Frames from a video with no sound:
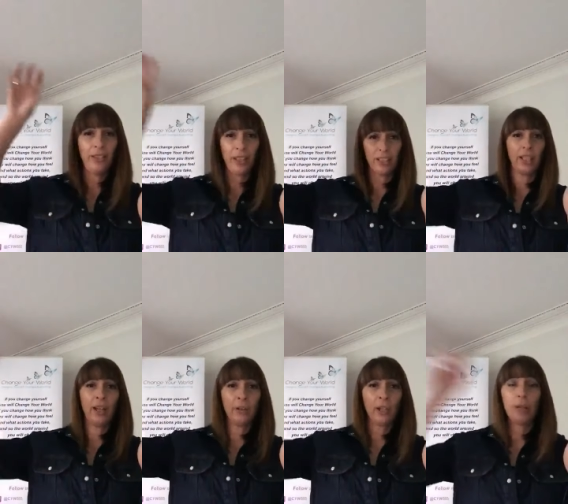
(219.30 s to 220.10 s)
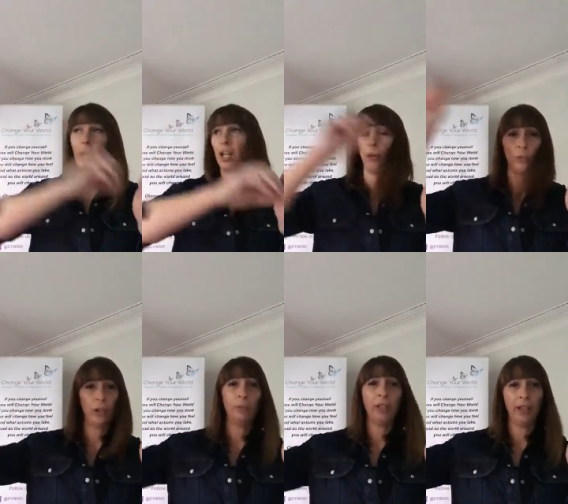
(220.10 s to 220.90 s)
That's the outcome, and I
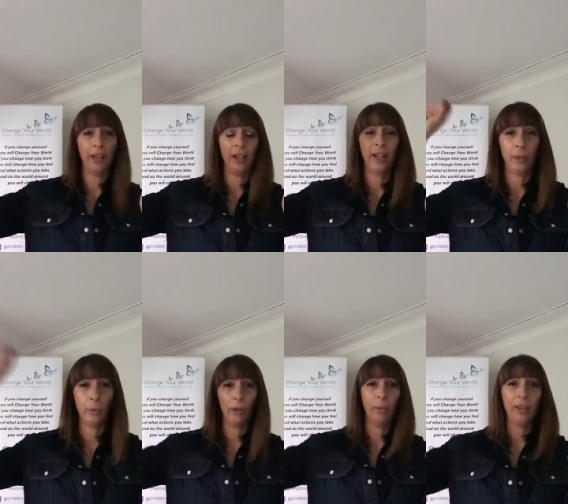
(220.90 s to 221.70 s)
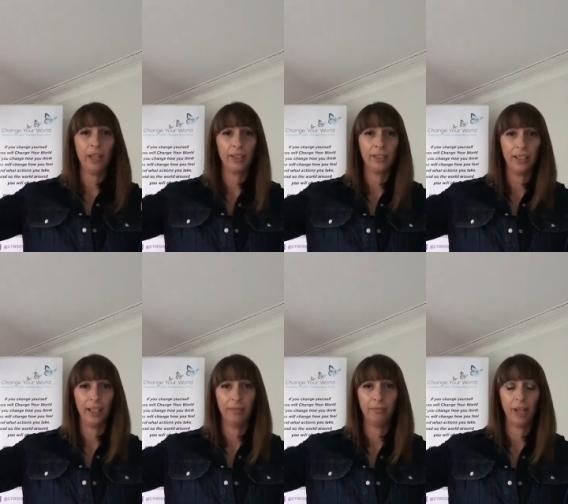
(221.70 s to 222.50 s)
want to be there, and I want to be there
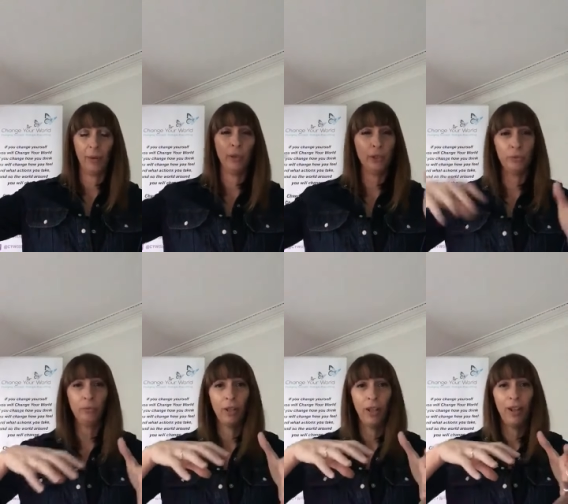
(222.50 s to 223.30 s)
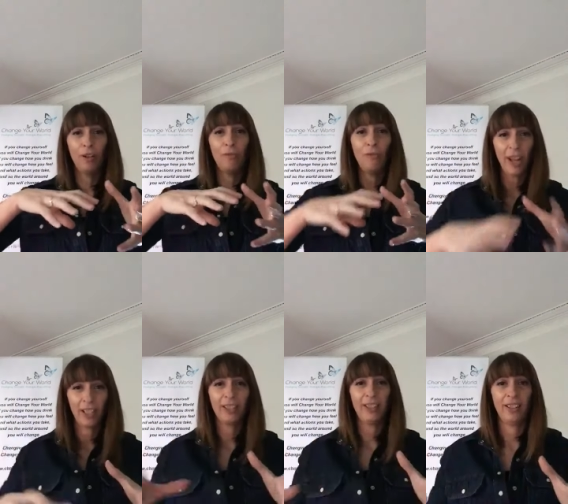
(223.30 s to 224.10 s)
today. And we don't
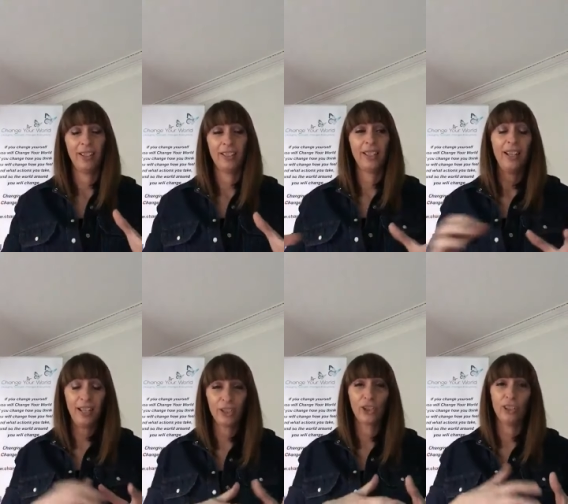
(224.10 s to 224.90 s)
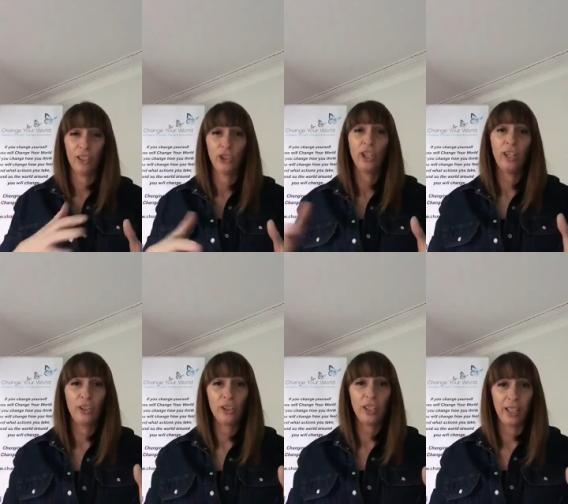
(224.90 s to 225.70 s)
recognize actually
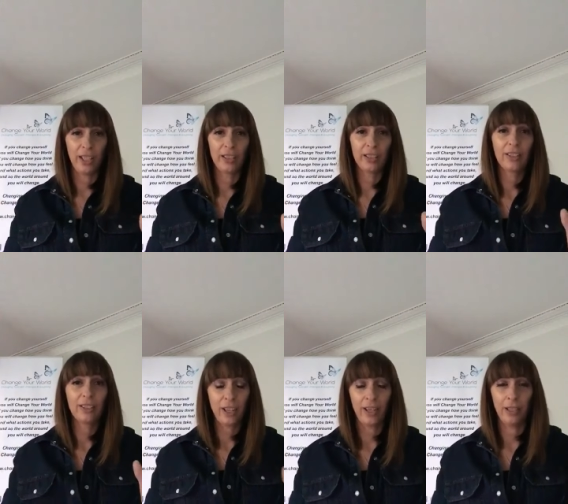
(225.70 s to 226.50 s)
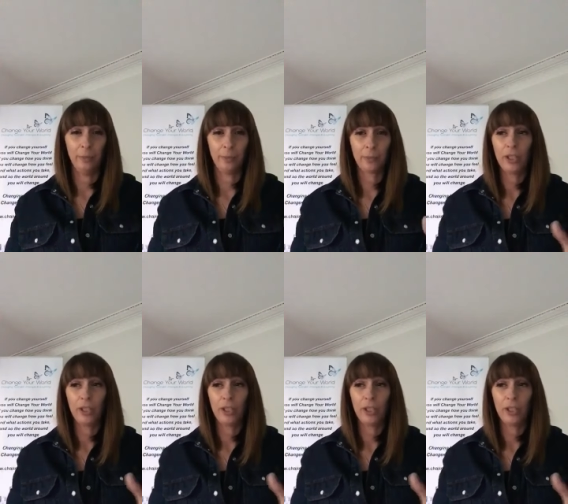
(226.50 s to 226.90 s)
change takes time.